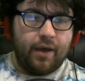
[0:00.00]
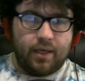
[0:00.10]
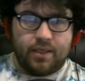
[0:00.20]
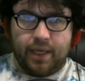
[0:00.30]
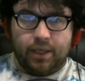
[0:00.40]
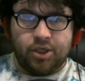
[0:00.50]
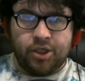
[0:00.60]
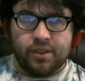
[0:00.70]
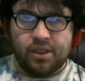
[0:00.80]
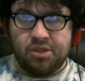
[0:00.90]

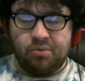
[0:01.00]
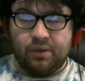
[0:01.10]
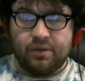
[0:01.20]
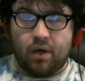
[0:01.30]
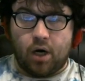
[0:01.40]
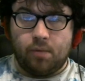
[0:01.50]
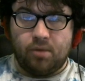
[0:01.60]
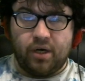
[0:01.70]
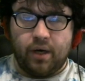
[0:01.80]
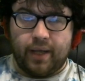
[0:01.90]
intelligence, because we want the armor